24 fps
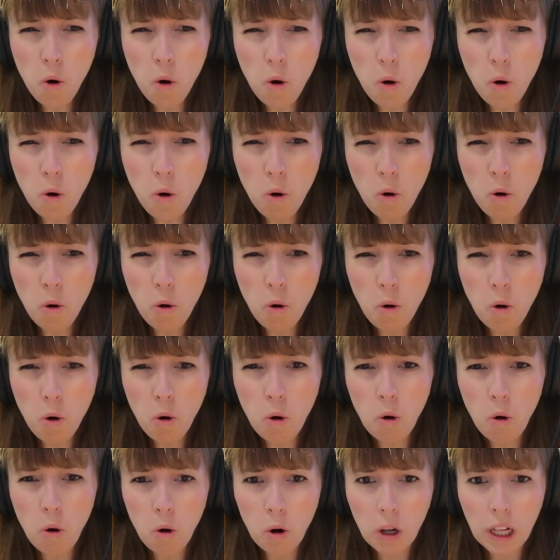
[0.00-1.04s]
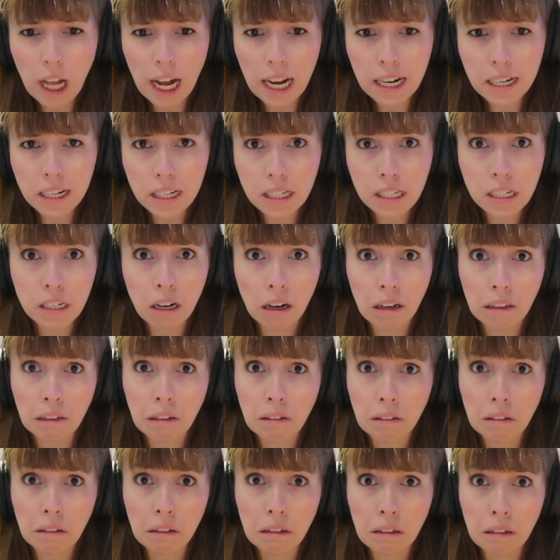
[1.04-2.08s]
Oh, that does not
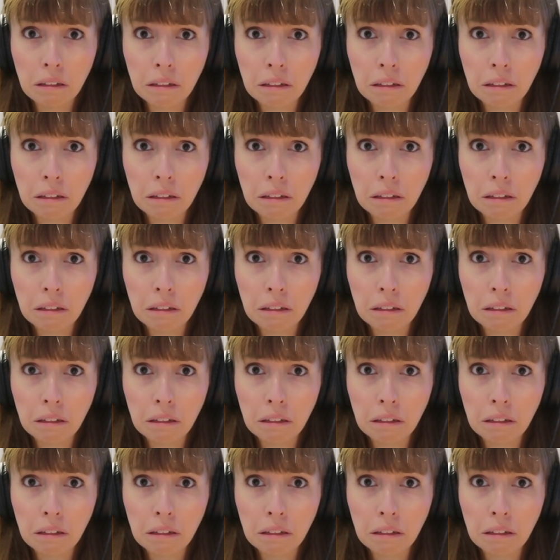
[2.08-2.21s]
look good.